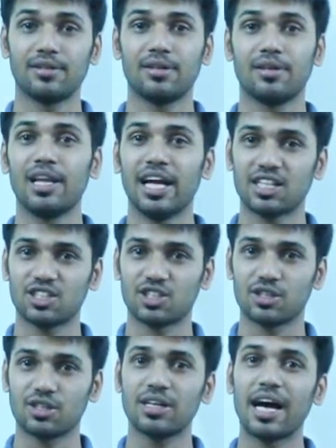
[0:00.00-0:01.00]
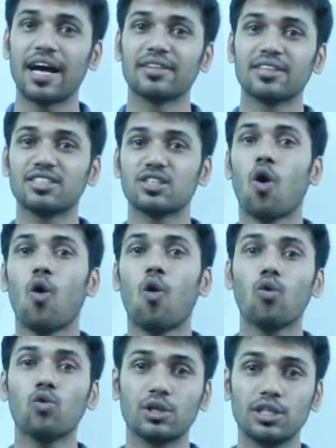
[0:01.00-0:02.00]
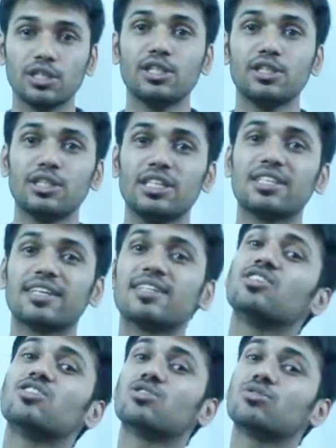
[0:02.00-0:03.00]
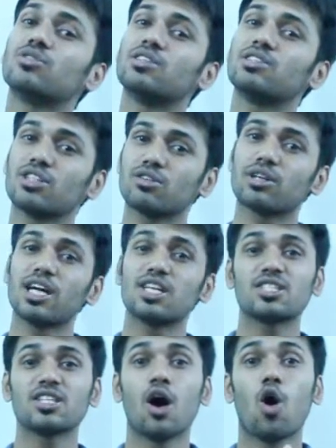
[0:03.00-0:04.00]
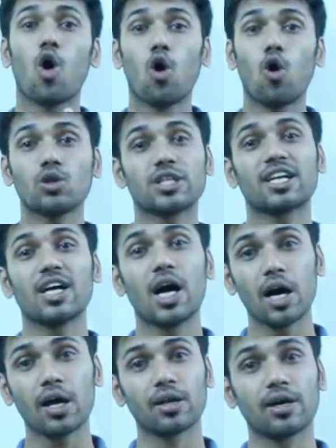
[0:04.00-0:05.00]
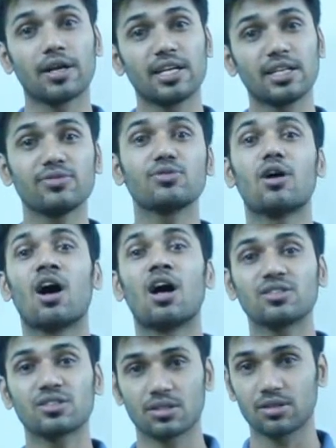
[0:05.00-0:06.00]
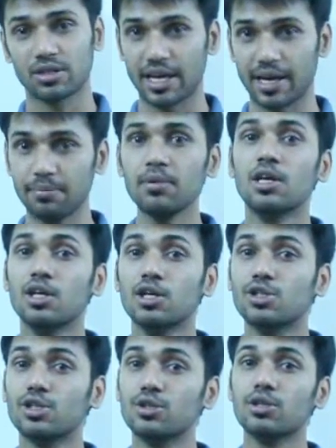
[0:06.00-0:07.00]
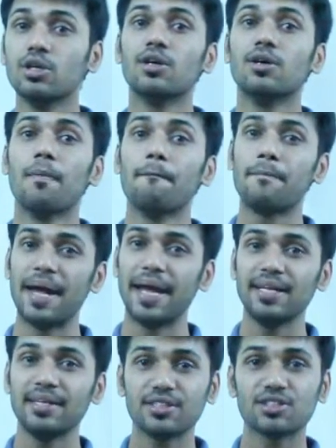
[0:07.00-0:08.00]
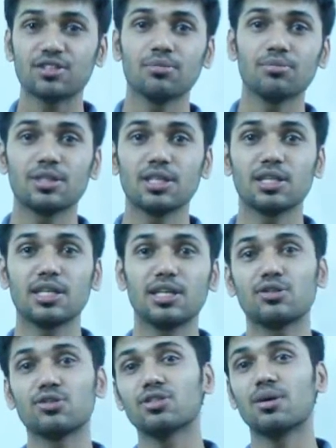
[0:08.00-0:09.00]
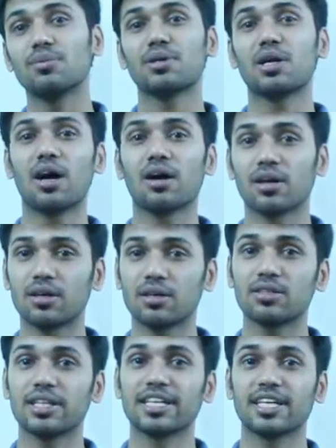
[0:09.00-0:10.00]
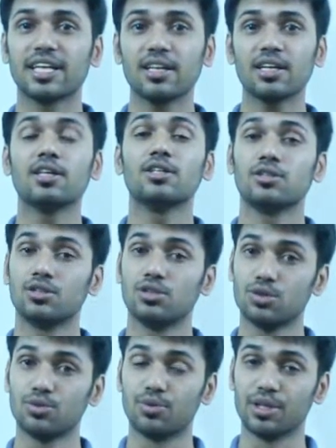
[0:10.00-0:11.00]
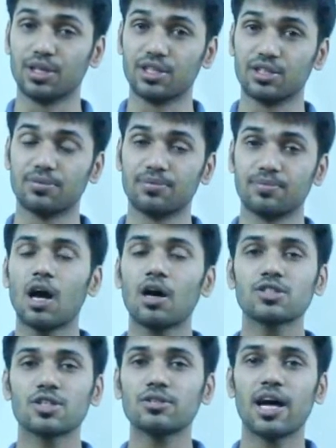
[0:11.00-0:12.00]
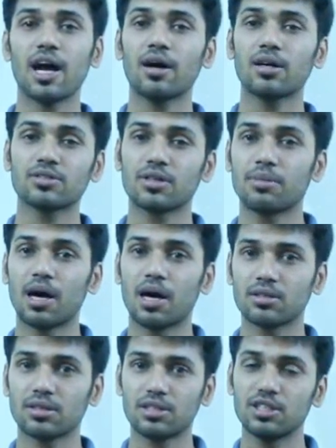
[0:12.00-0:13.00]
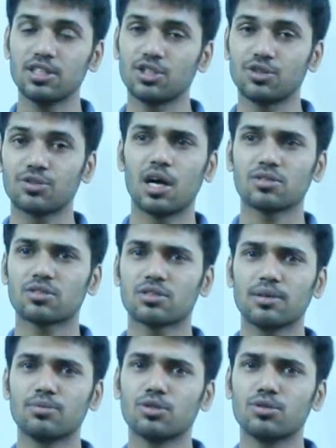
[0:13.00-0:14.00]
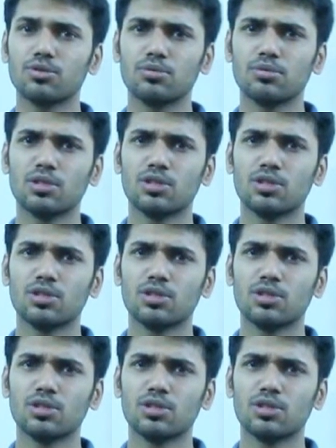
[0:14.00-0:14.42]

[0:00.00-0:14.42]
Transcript: lecture and this whole unit that the student recognize all the color, and if you ask them to paint something into some color, they can do it. Also, there are some other issues. Ask them to